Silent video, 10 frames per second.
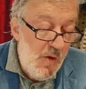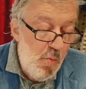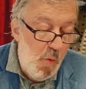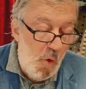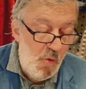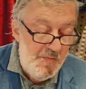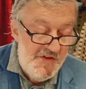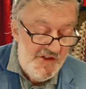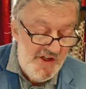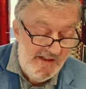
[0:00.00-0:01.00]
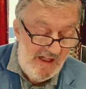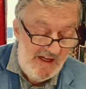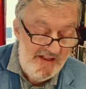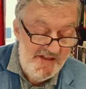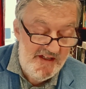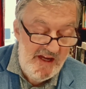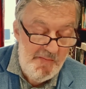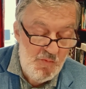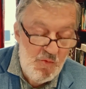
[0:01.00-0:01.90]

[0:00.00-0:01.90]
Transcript: warm sunlight came